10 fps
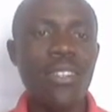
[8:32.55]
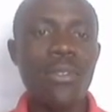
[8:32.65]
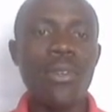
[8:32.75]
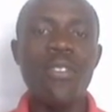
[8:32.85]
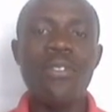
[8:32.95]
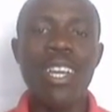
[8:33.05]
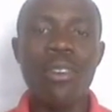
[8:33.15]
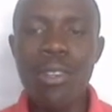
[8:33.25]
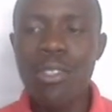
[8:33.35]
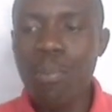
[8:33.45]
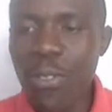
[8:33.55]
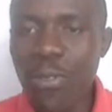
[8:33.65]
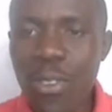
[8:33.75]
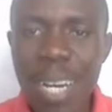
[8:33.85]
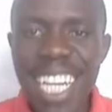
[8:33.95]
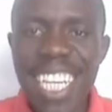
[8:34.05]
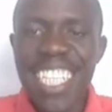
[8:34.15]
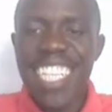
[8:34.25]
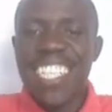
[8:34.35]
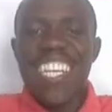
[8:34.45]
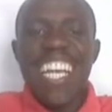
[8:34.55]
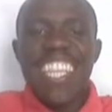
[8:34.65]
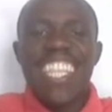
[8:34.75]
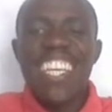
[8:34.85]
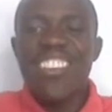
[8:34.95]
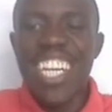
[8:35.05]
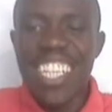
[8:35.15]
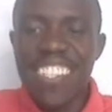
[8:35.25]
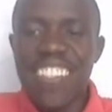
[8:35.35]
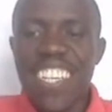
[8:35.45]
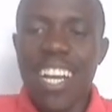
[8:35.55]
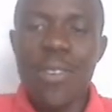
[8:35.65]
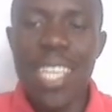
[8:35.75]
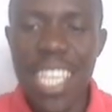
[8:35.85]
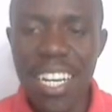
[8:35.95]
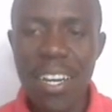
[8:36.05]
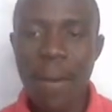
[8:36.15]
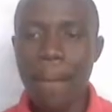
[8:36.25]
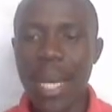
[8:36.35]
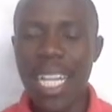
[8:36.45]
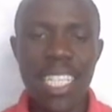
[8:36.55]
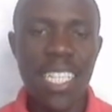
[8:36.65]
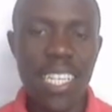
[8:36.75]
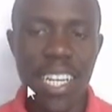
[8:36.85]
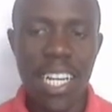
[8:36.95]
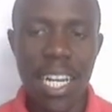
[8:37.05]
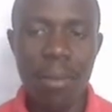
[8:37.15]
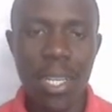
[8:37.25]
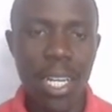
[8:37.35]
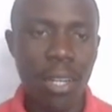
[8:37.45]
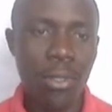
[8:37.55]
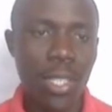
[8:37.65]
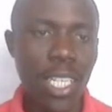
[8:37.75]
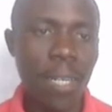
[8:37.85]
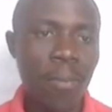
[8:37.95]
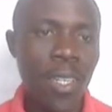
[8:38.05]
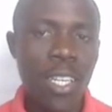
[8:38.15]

So if I go to preview my letters, I think you can see now here my letters are coming out here.